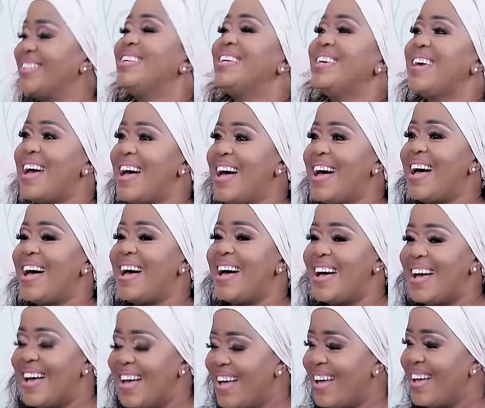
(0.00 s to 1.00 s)
They
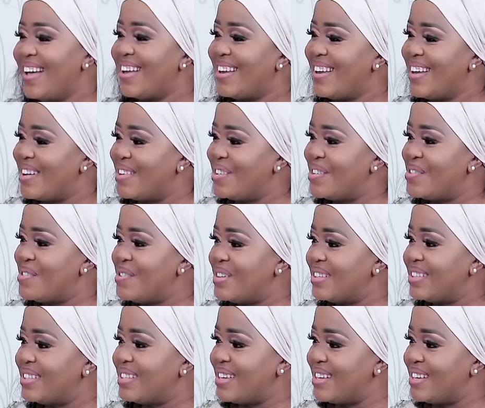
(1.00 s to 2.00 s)
are
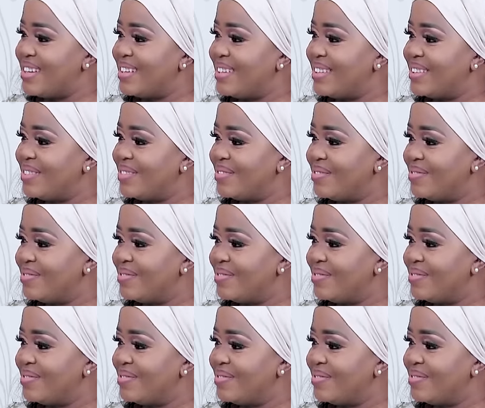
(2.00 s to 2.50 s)
always there.